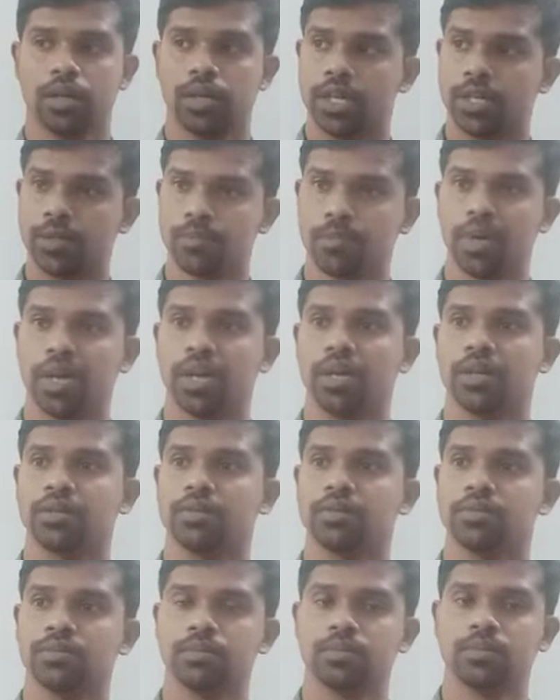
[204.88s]

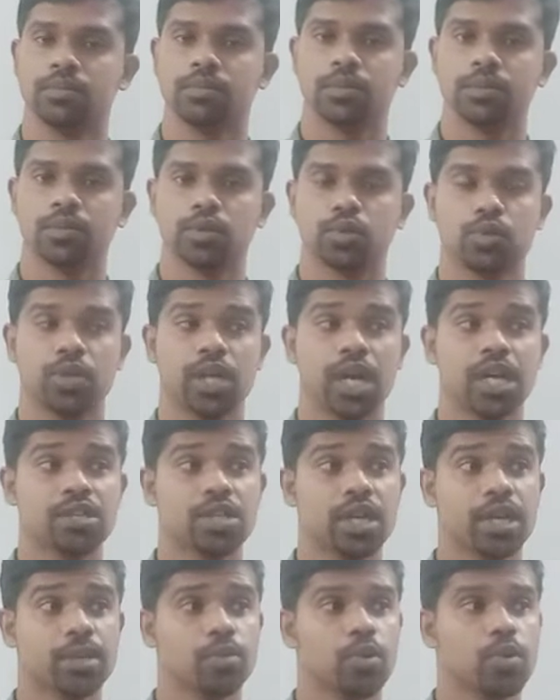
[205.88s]
despair, so
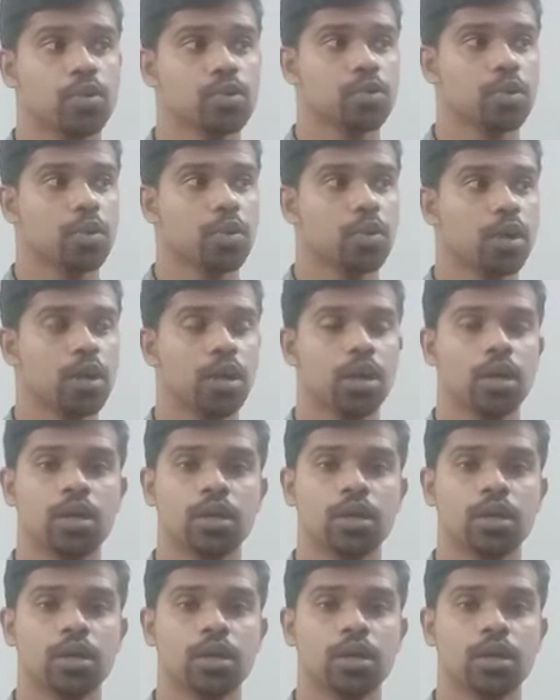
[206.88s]
that time also